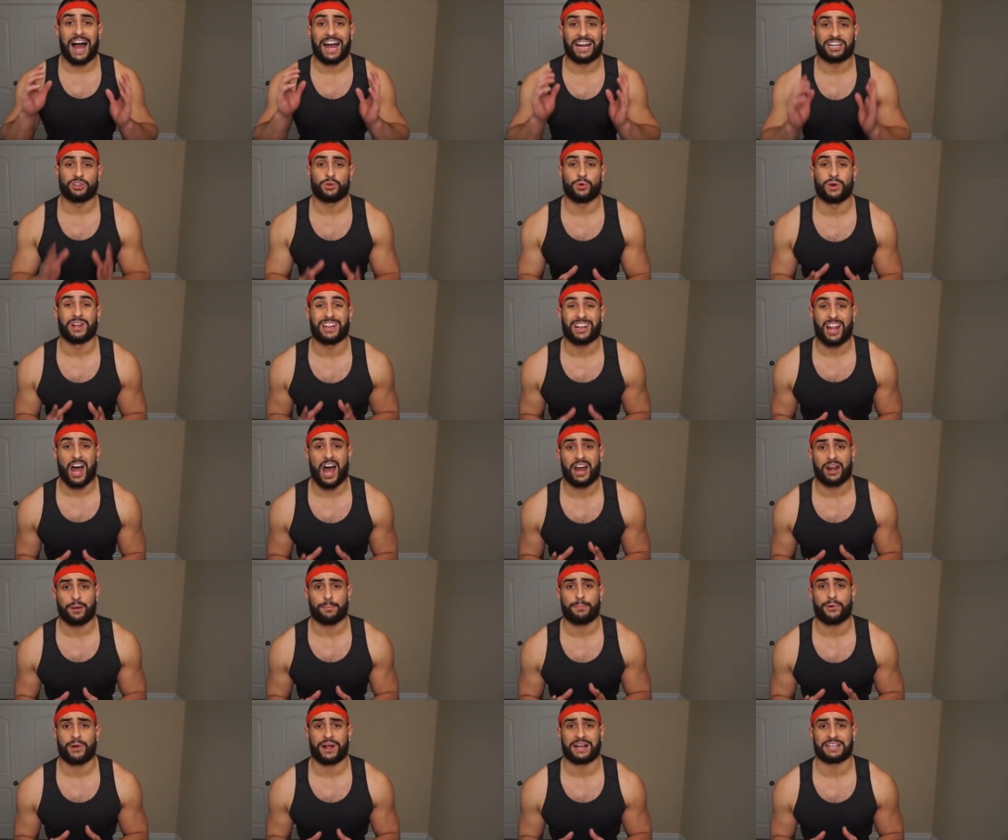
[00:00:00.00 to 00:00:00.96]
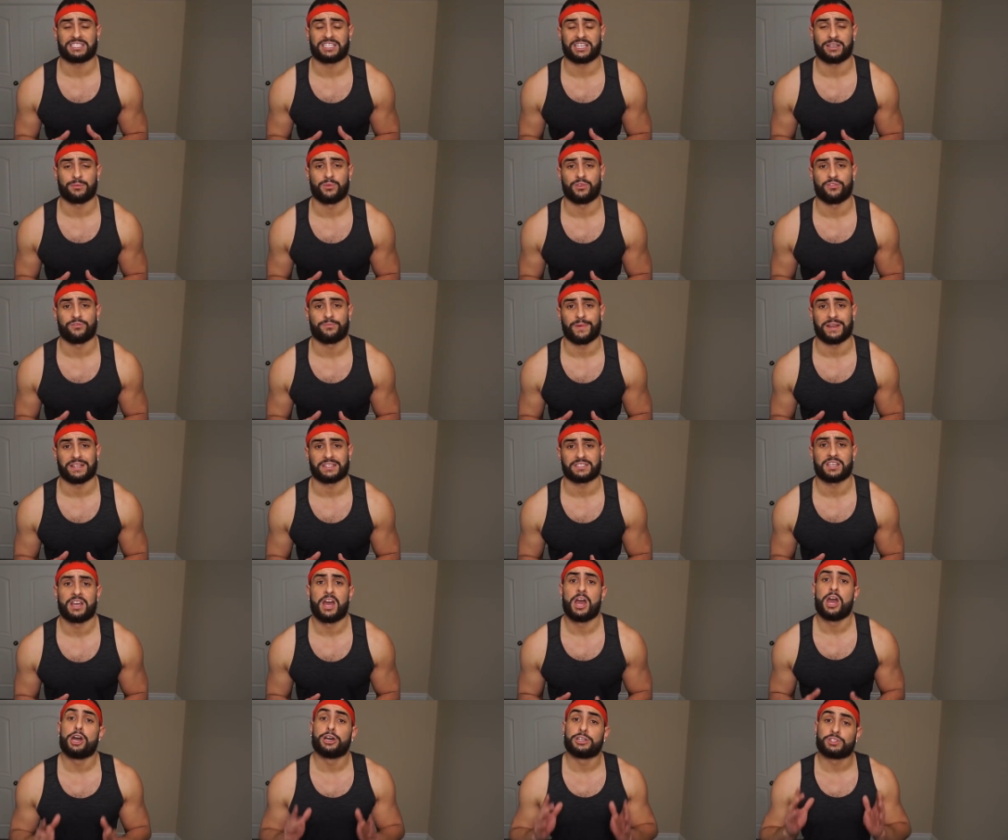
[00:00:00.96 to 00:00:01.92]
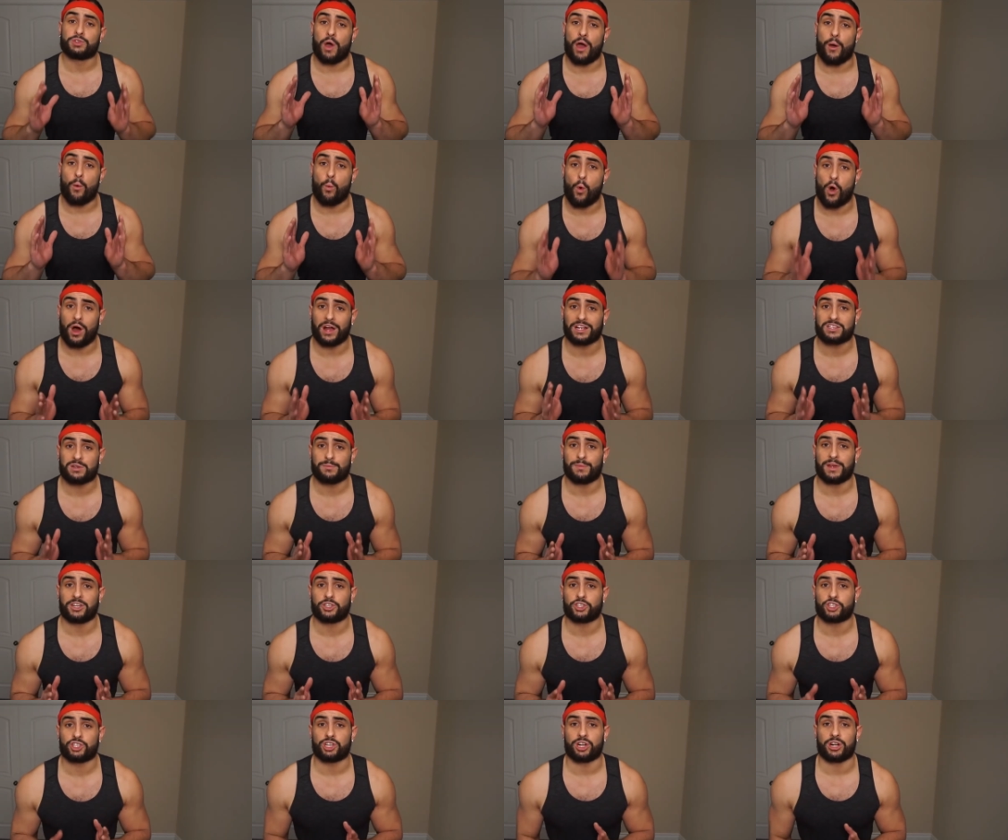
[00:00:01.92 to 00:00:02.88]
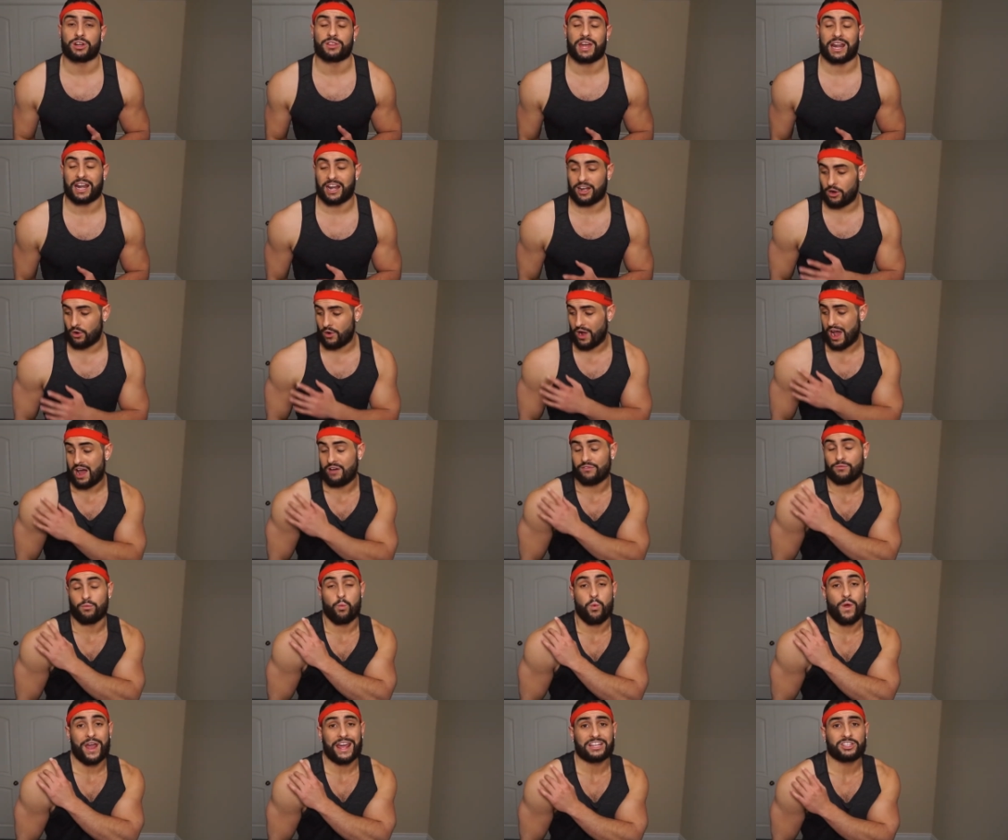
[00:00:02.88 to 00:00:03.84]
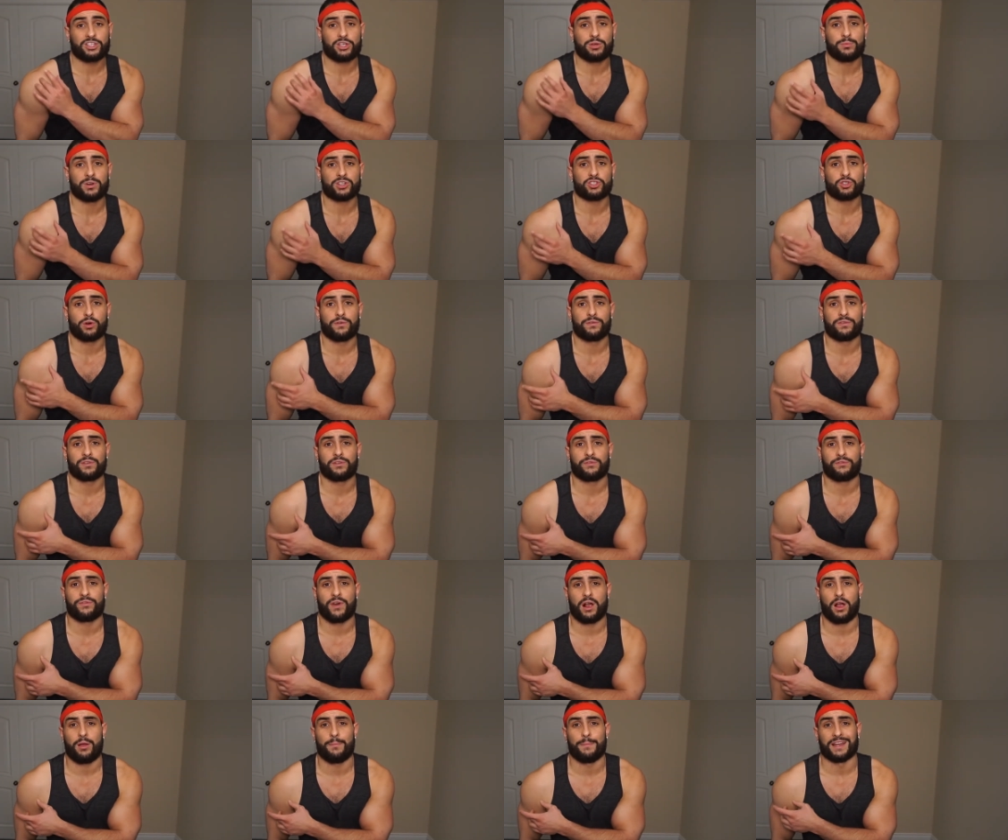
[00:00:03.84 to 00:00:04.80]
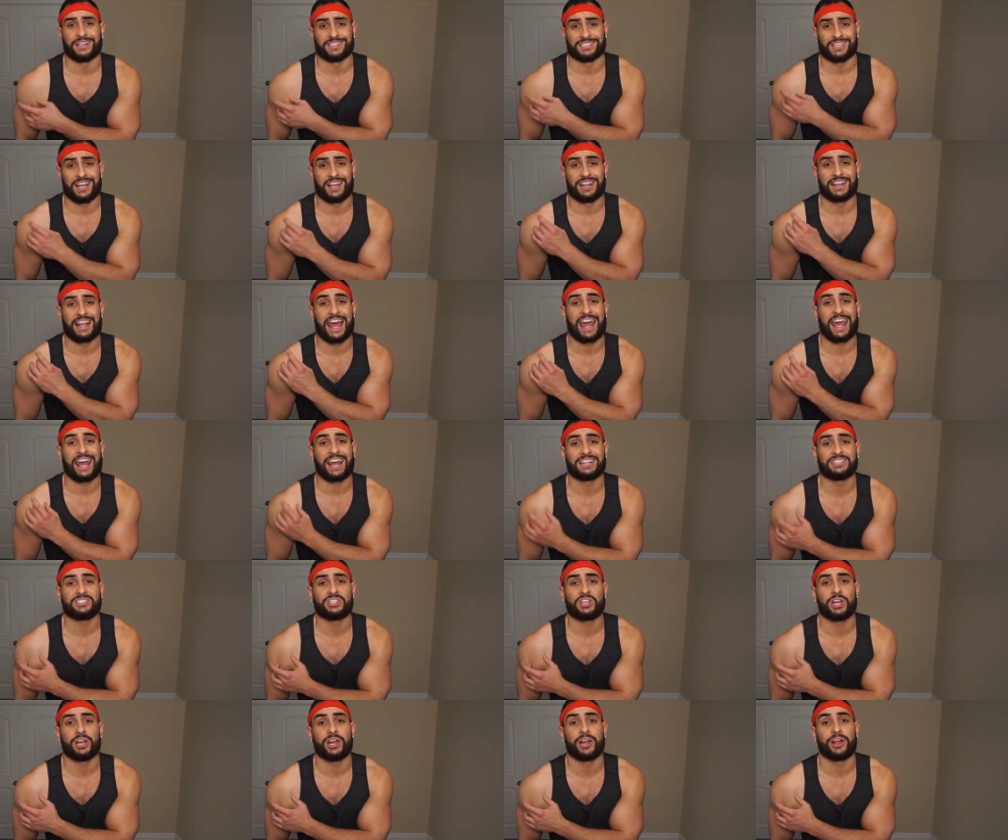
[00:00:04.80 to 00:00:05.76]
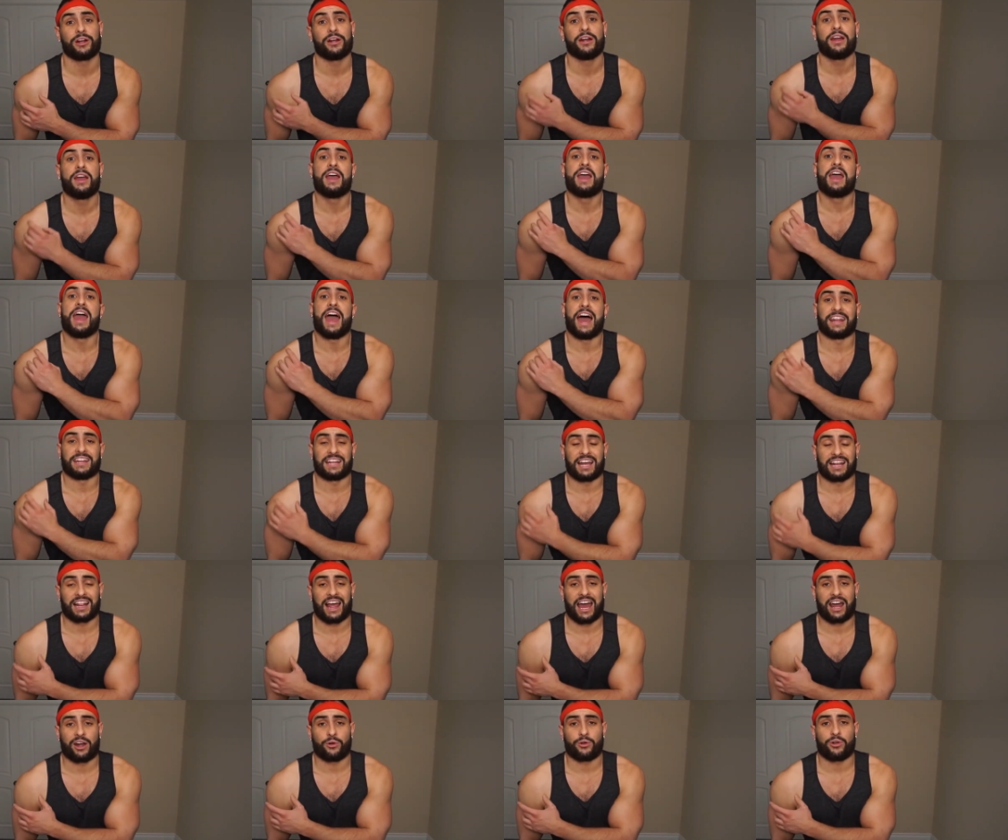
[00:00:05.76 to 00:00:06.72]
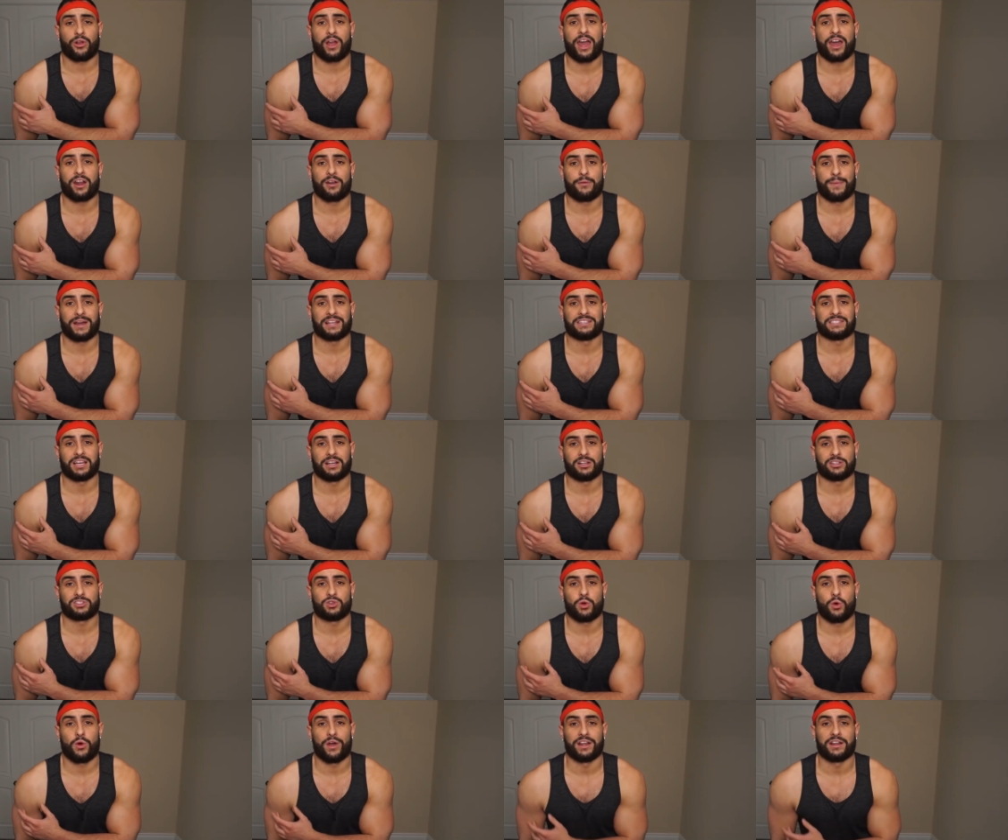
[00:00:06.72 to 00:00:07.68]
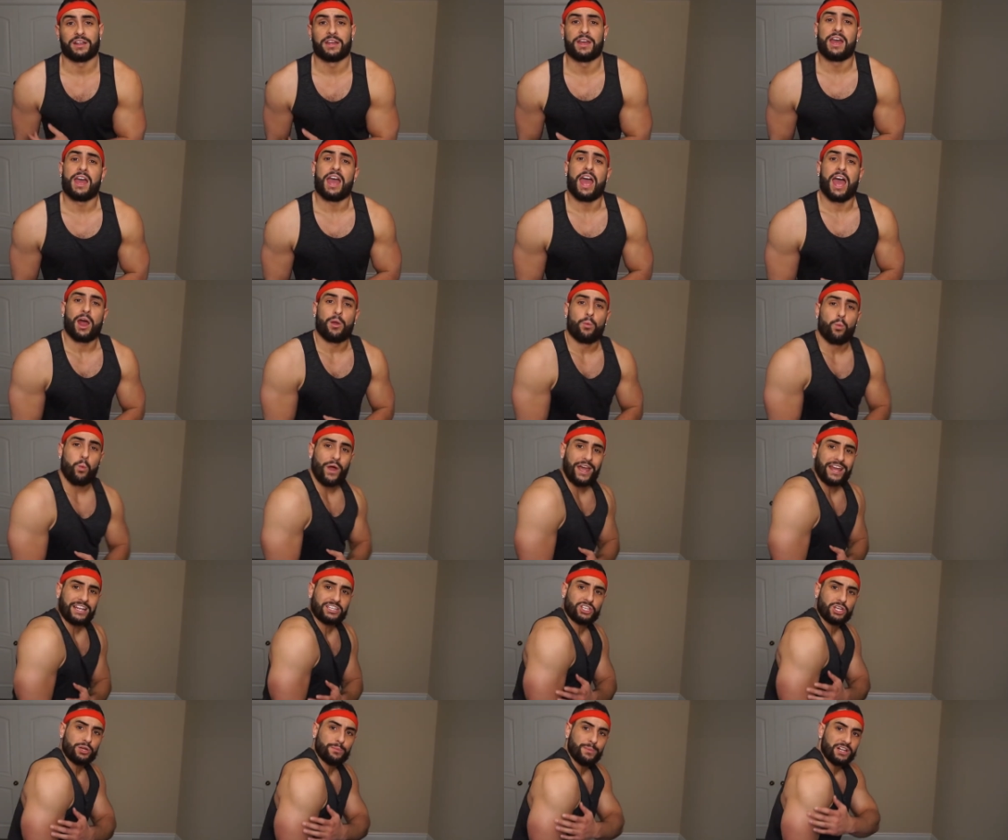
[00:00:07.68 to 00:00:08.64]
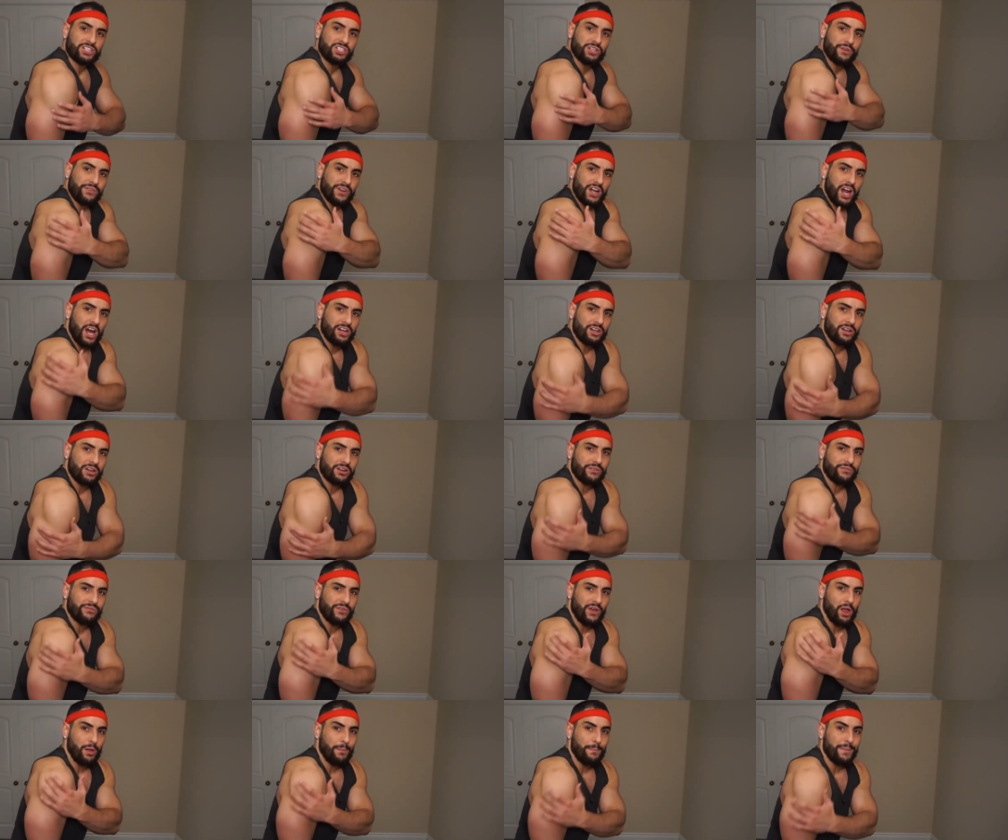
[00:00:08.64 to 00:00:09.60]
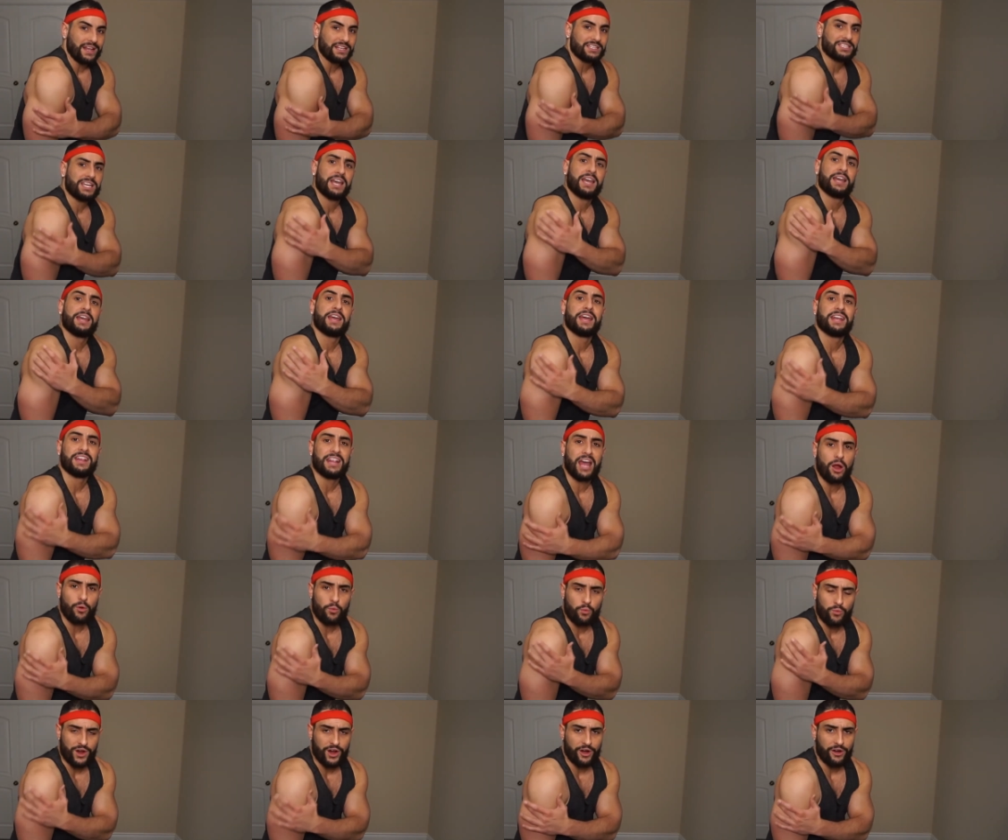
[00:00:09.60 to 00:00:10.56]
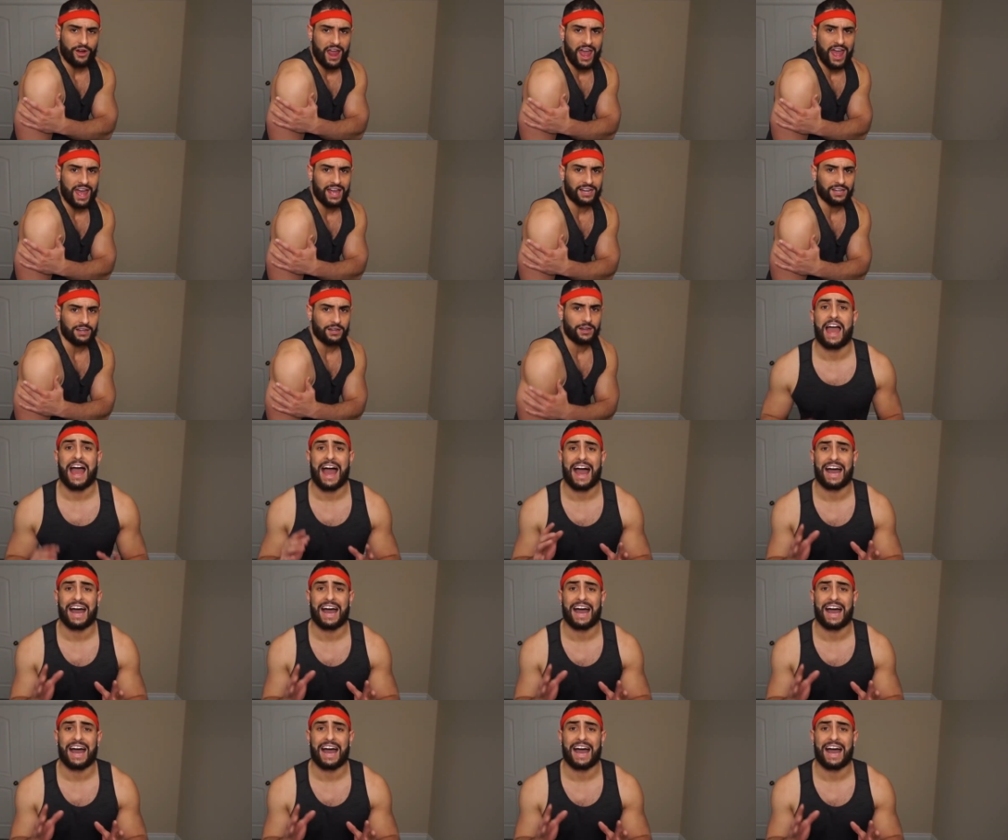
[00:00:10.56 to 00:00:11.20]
I do a lot of pressing movements, so I want to make sure that I don't have way too much overdevelopment in the anterior and that lateral head of my deltoid, and way too much of an underdevelopment in that rear head.